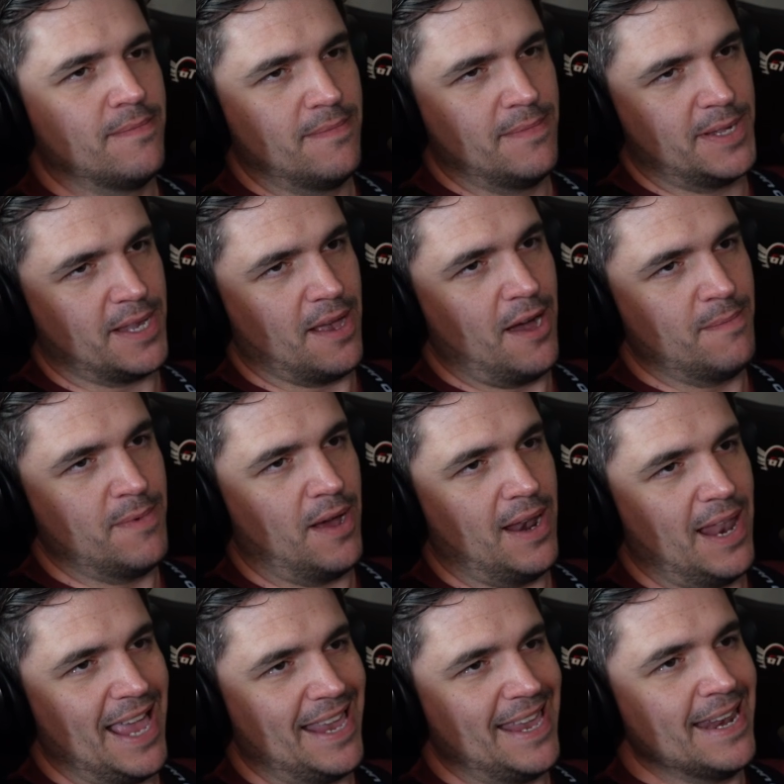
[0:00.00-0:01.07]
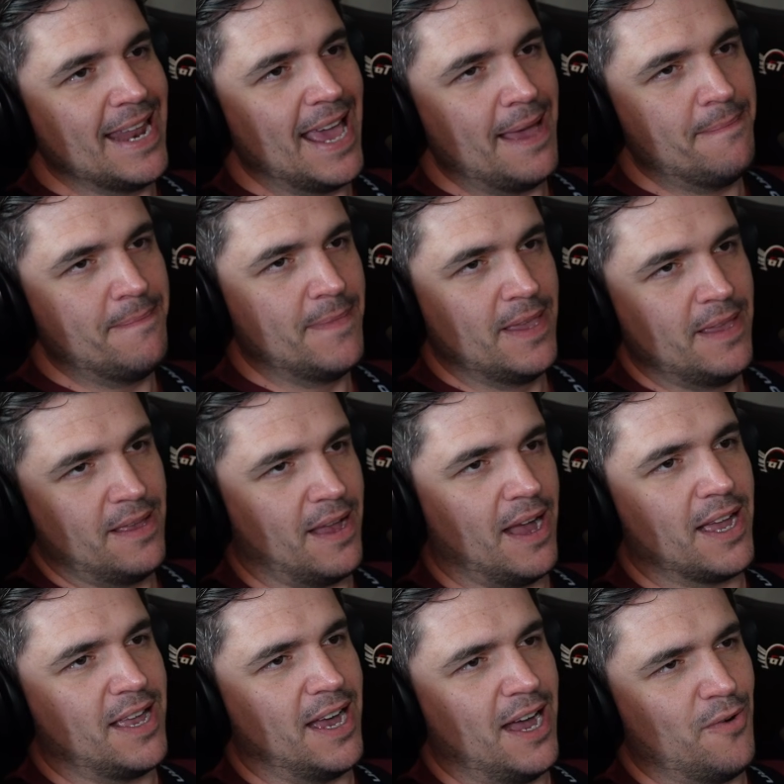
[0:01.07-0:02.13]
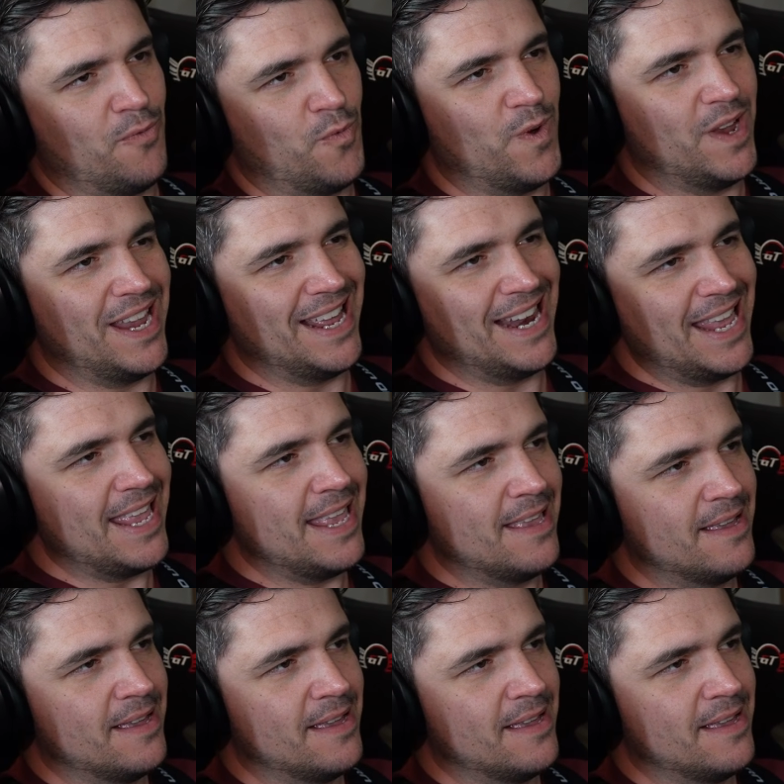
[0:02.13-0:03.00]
So I'm not liking that. I can't really